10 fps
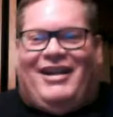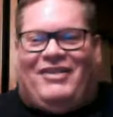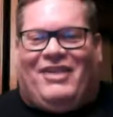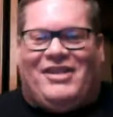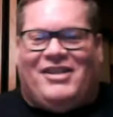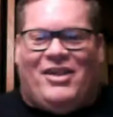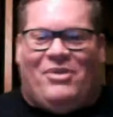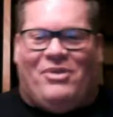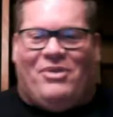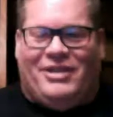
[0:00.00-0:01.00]
It crossed the
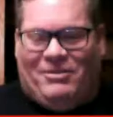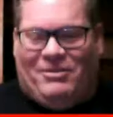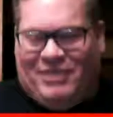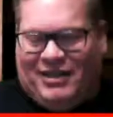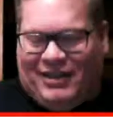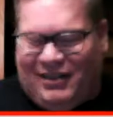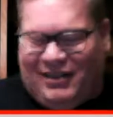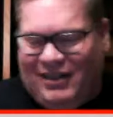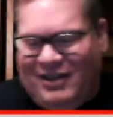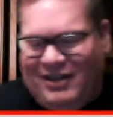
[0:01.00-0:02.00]
ocean, went to,
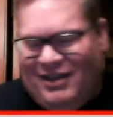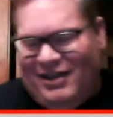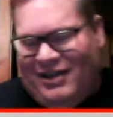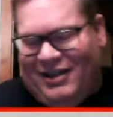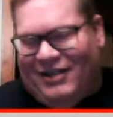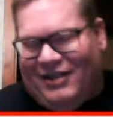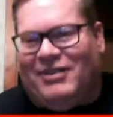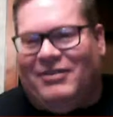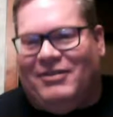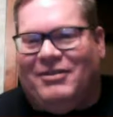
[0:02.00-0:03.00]

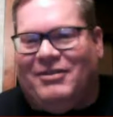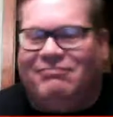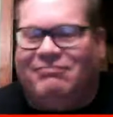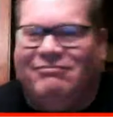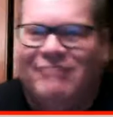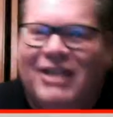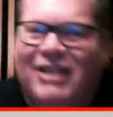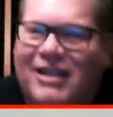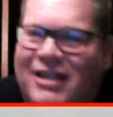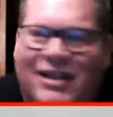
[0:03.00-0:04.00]
the
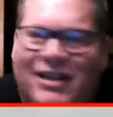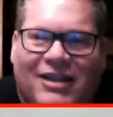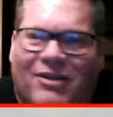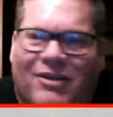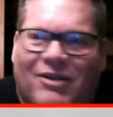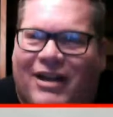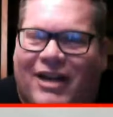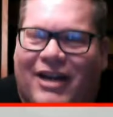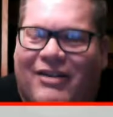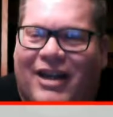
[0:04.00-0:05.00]
holy
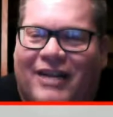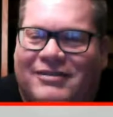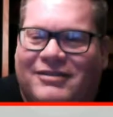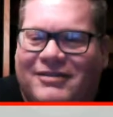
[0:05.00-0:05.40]
cow, yeah.